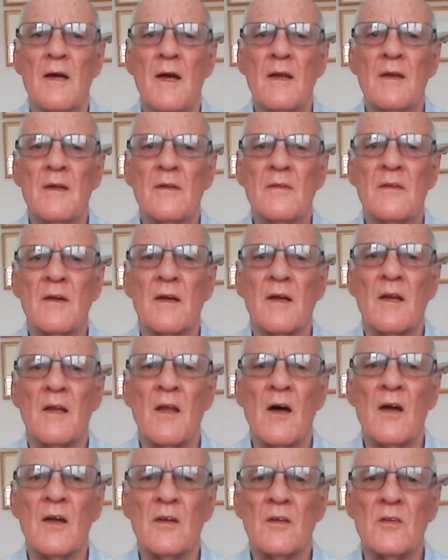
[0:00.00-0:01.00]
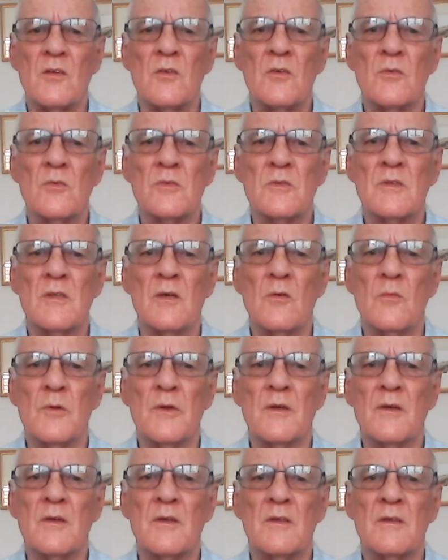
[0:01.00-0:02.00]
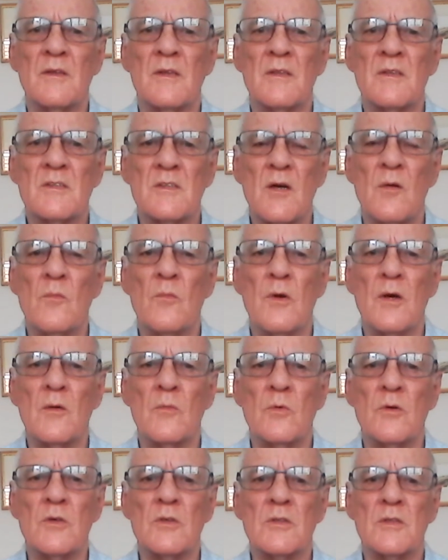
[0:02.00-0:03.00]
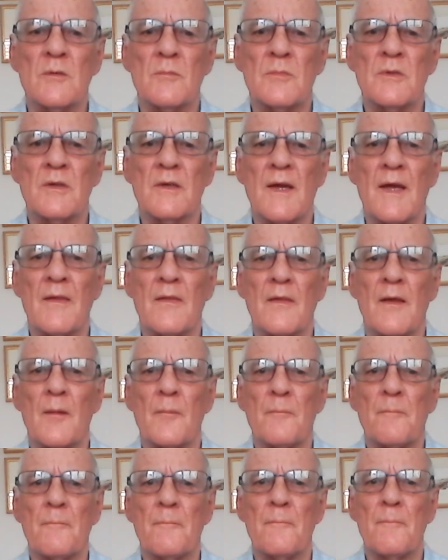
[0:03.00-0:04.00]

anything like news that we can in some way worship together.